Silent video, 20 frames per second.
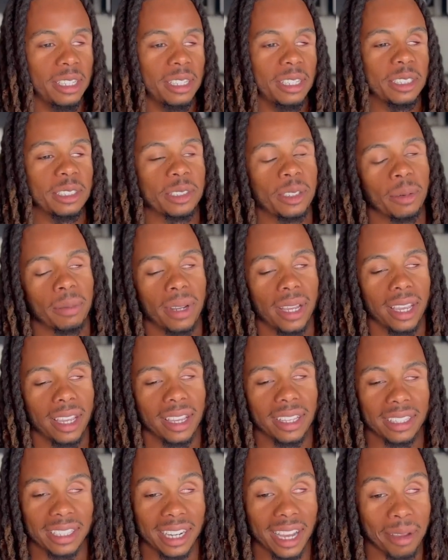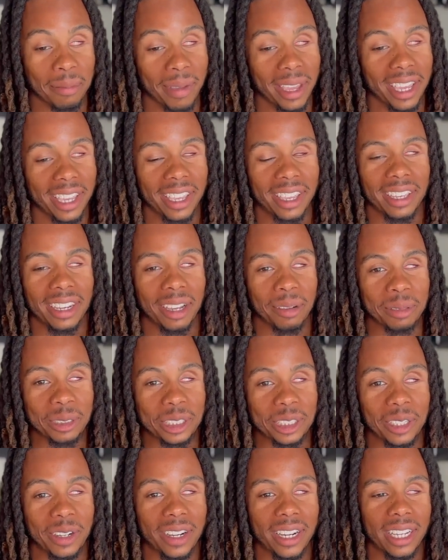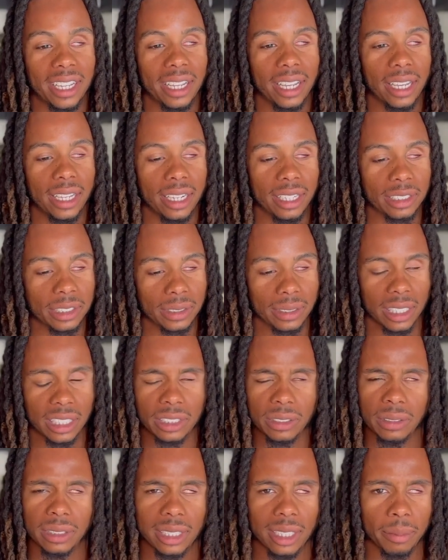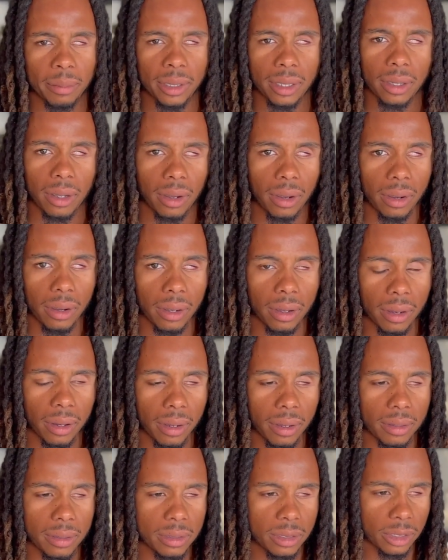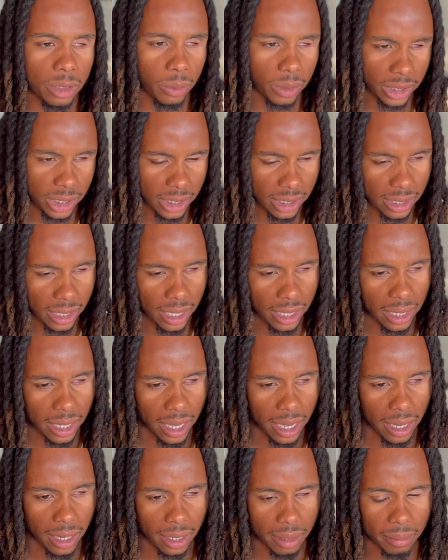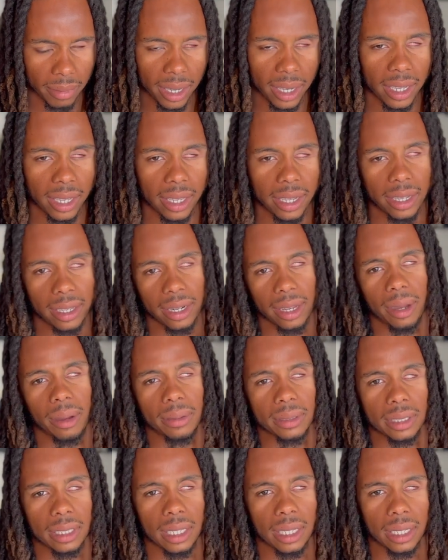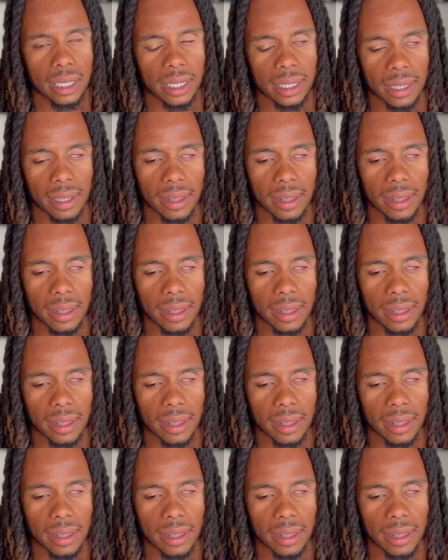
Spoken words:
So I'm like, did I make it? Like, we straight? And then she'll tell me to call. So when she said that, in my head, I was like,